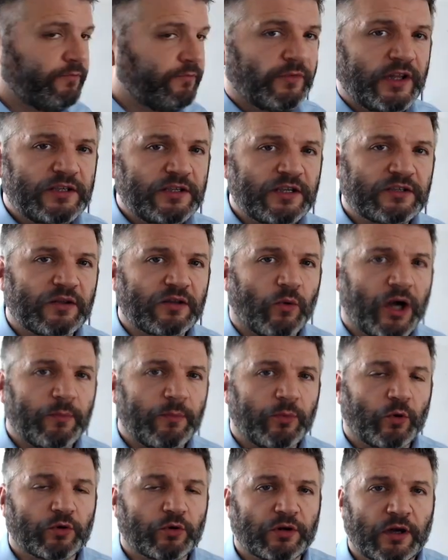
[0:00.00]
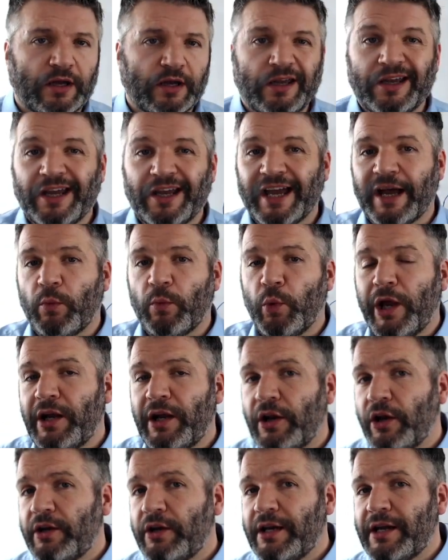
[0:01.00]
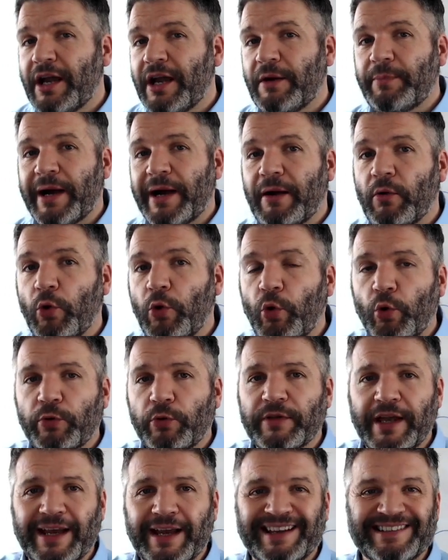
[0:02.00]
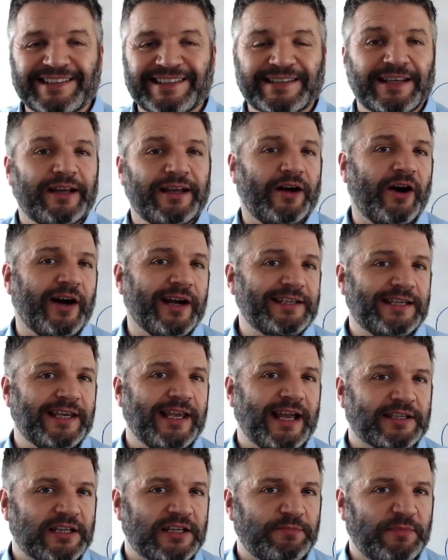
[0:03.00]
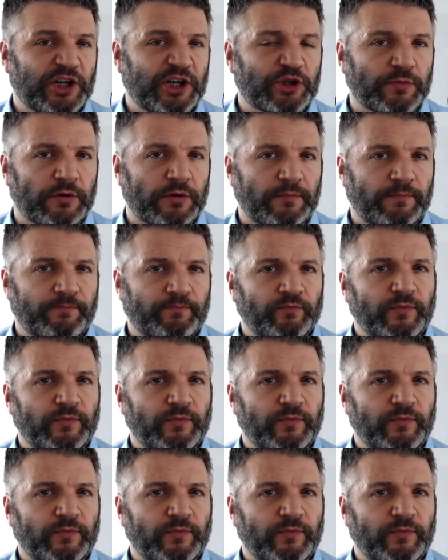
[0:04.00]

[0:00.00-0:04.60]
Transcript: this is the whiteboard, and we're learning about all things IT asset management.